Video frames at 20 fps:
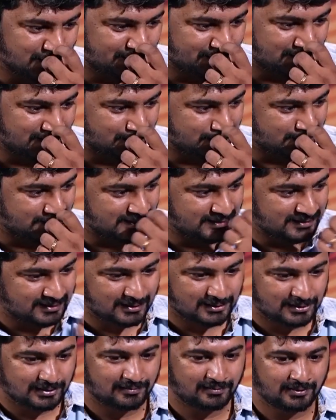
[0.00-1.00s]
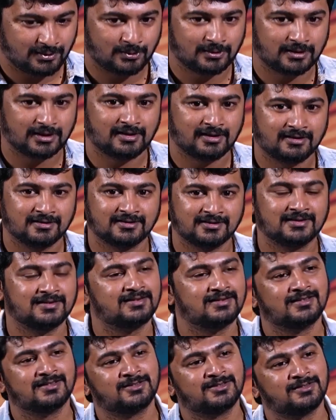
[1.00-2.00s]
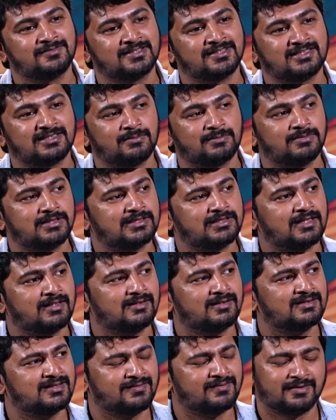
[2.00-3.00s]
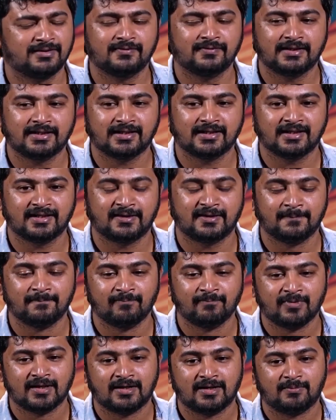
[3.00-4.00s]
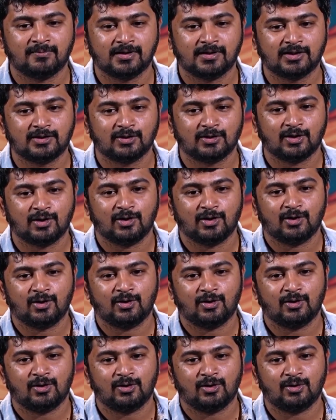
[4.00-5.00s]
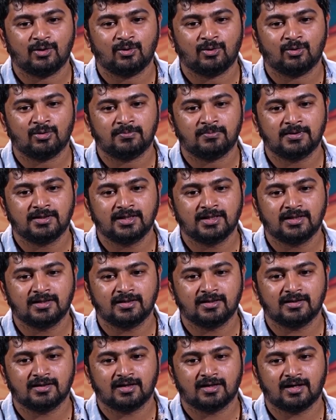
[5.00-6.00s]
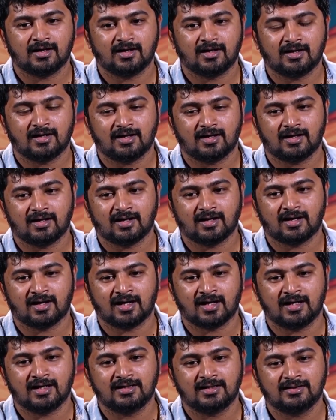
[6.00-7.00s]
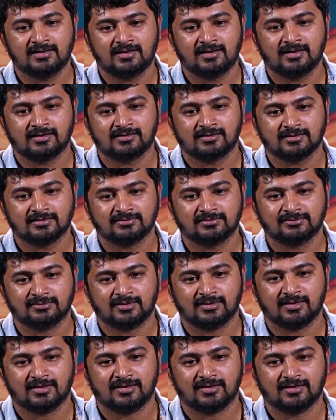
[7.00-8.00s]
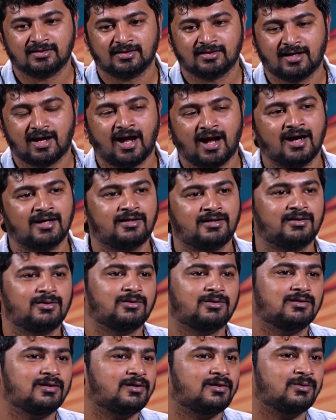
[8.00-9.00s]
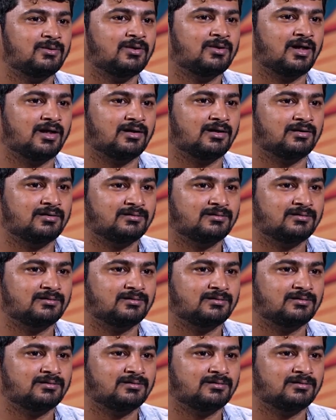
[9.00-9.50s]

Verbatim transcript: people, in search of new talents, in search of established talents everywhere. Yeah, but nobody had that attitude that you had.